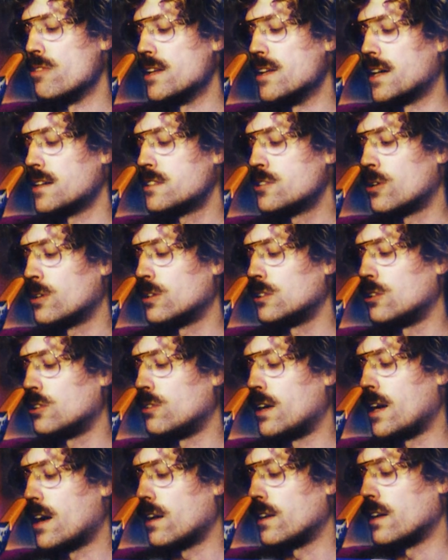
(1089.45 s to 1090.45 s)
then I turned
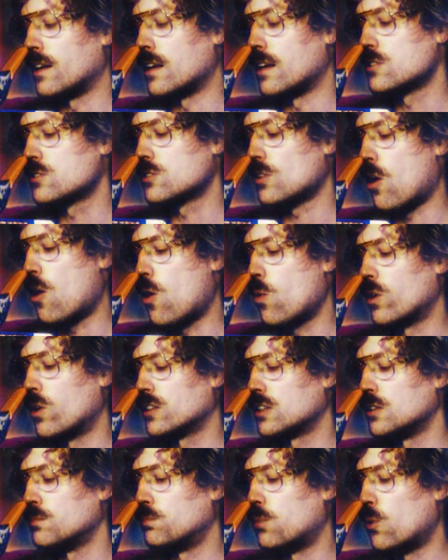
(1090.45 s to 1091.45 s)
around and I saw
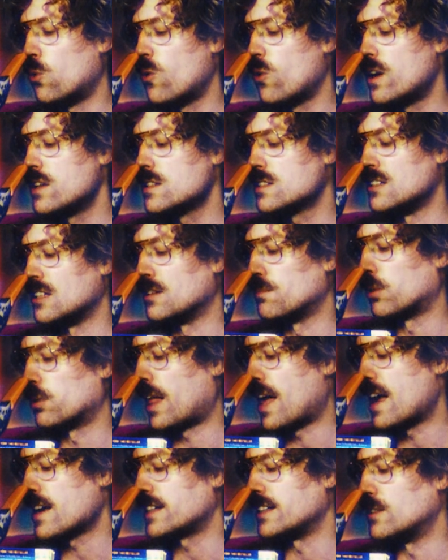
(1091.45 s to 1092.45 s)
what the boys in the
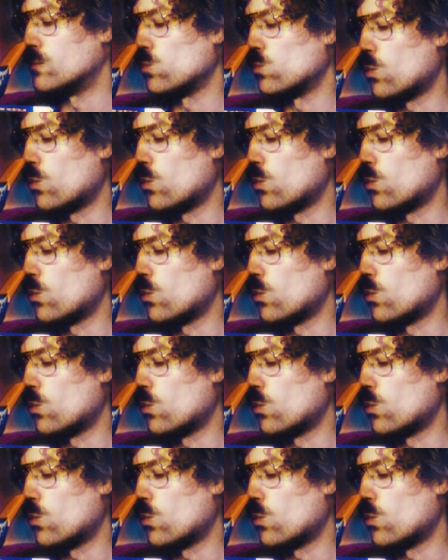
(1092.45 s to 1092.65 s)
black and